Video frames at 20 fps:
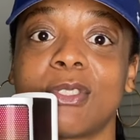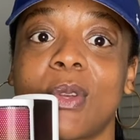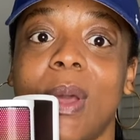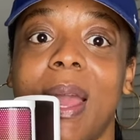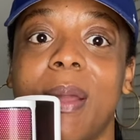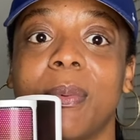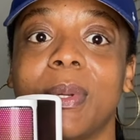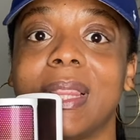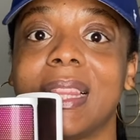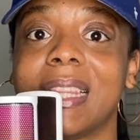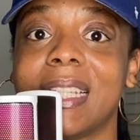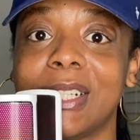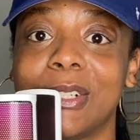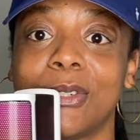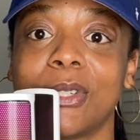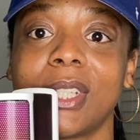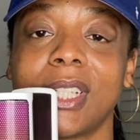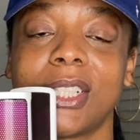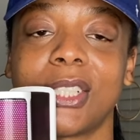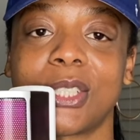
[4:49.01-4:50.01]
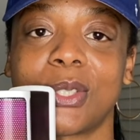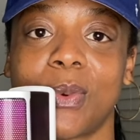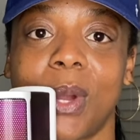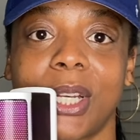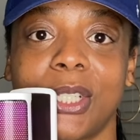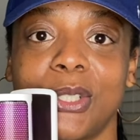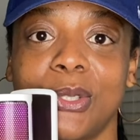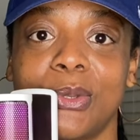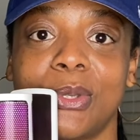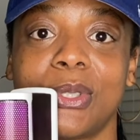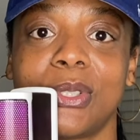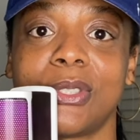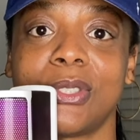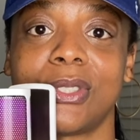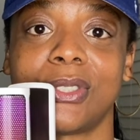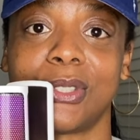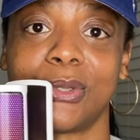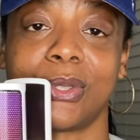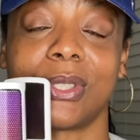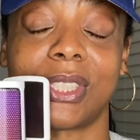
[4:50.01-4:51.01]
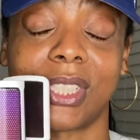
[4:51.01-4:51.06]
So I would literally just watch you Ju-